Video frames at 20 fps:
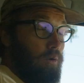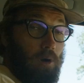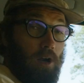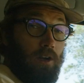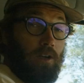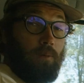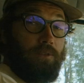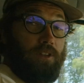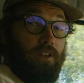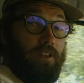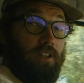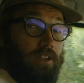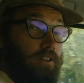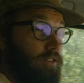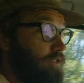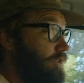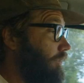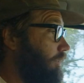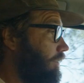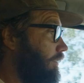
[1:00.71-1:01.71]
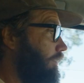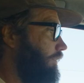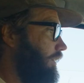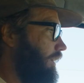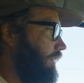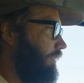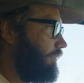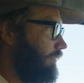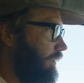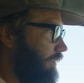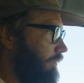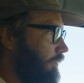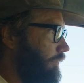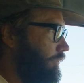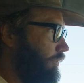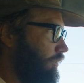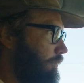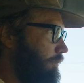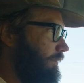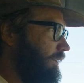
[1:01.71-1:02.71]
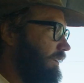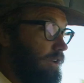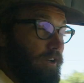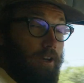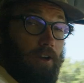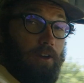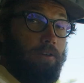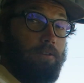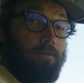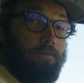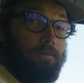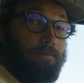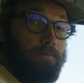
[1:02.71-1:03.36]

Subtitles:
Welcome to the Enduro V3 review video.